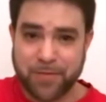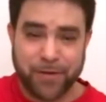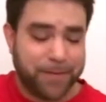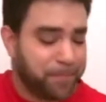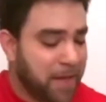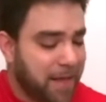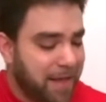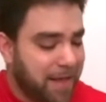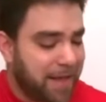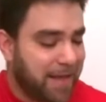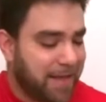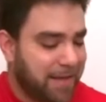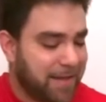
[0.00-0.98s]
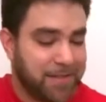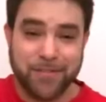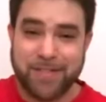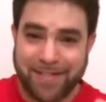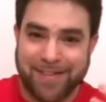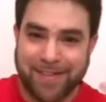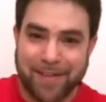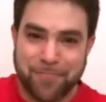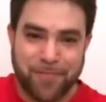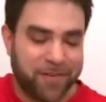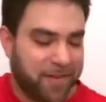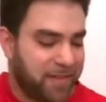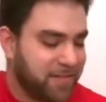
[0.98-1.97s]
sorry, and uh, you see, I'm
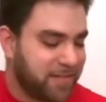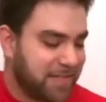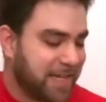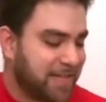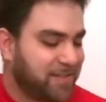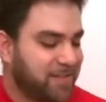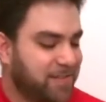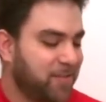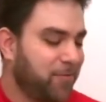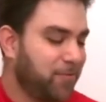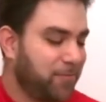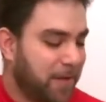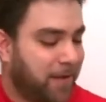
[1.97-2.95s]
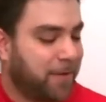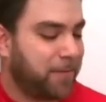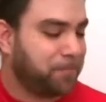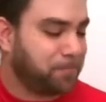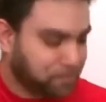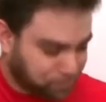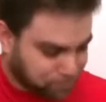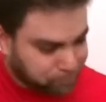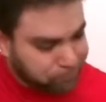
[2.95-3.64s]
very enthusiastic. So um,